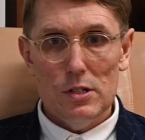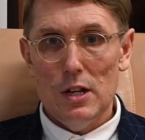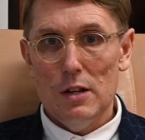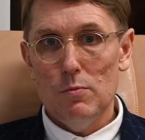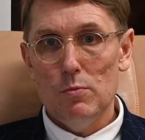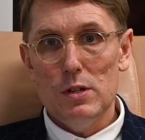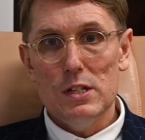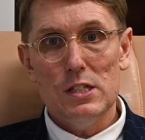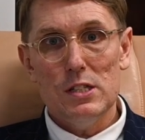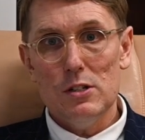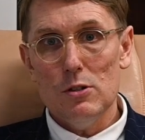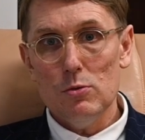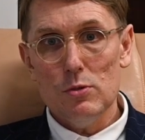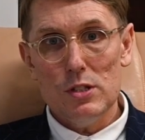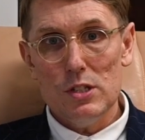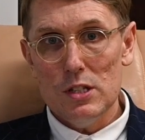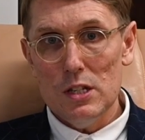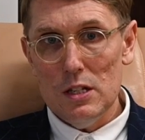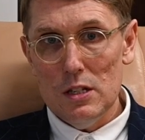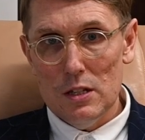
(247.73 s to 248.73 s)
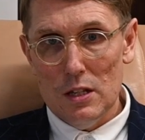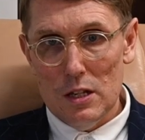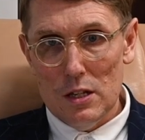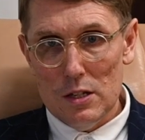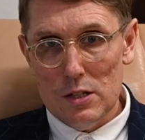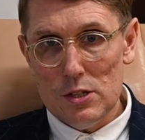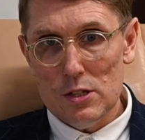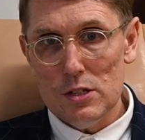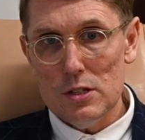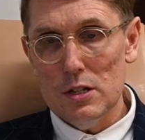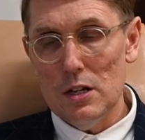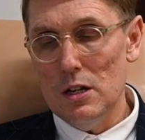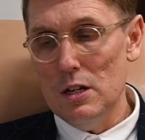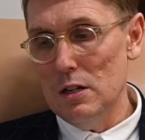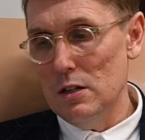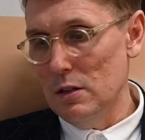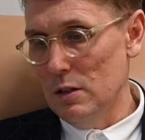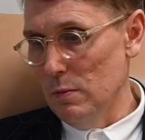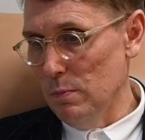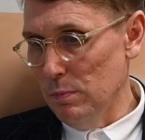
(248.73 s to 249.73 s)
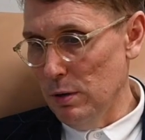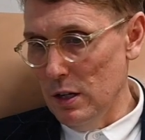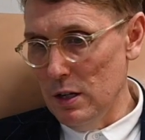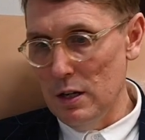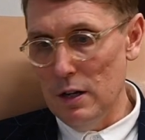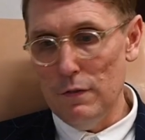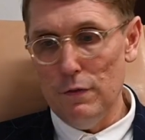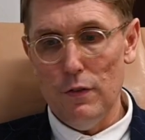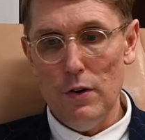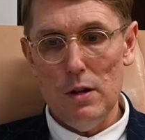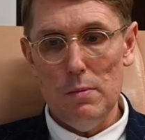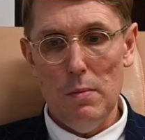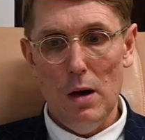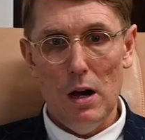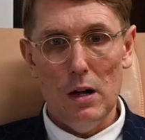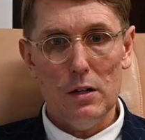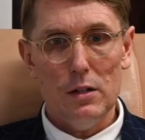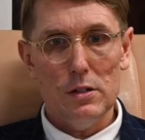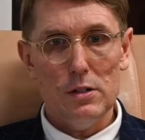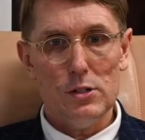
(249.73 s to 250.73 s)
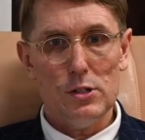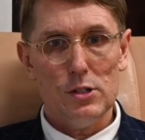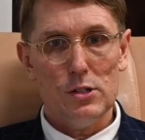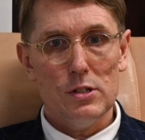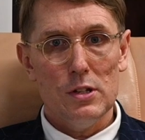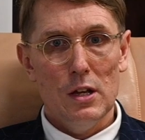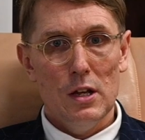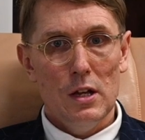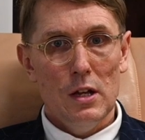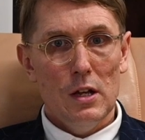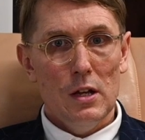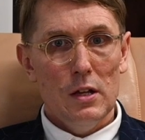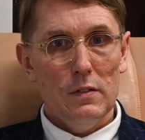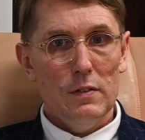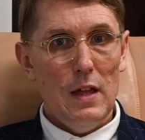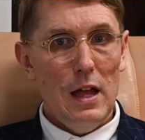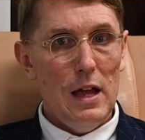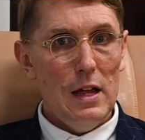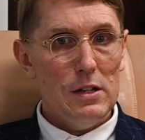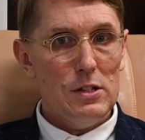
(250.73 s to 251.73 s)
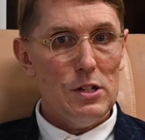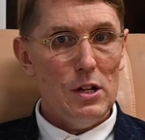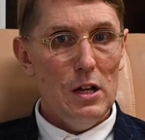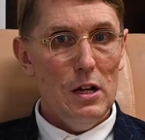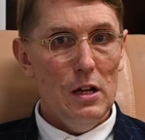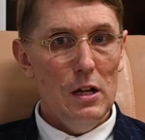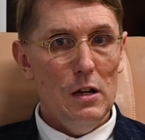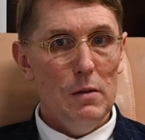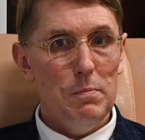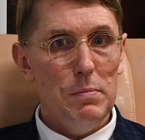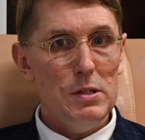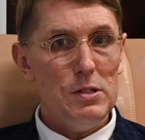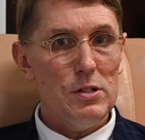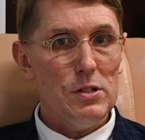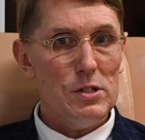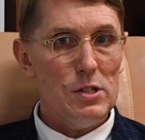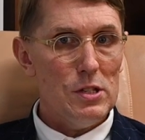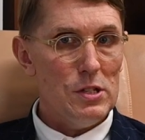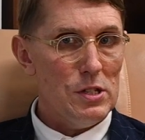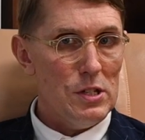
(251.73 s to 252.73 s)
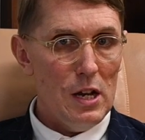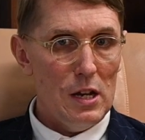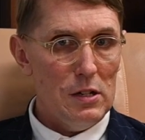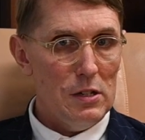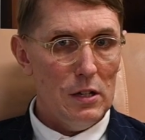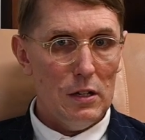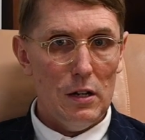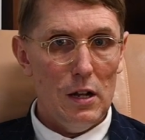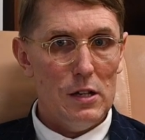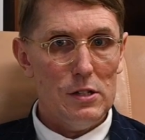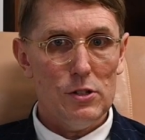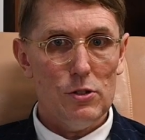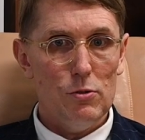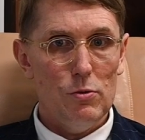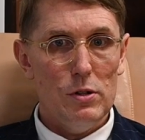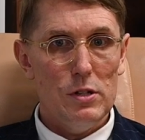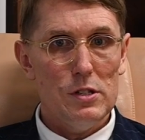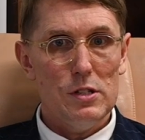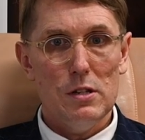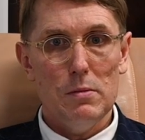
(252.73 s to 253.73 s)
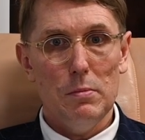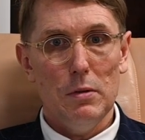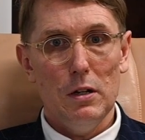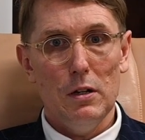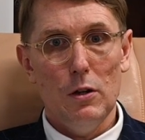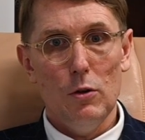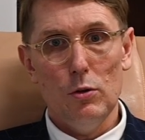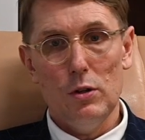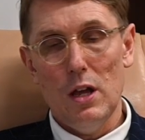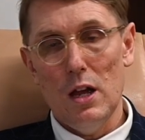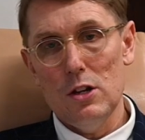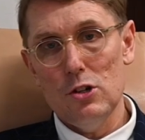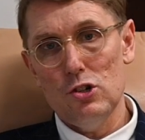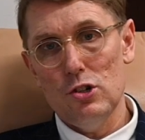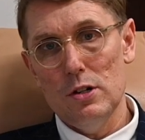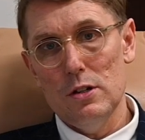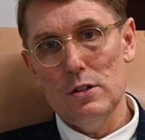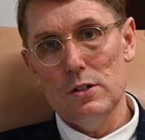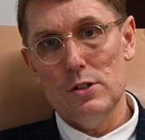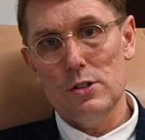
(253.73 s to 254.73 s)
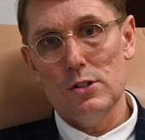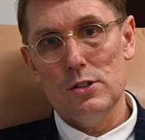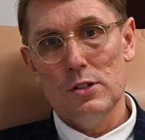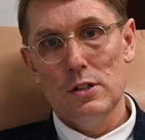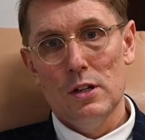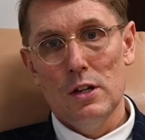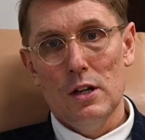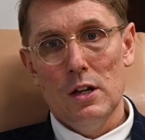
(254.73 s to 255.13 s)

And we still see this in completely free markets, that businesses tend to cluster in similar locations.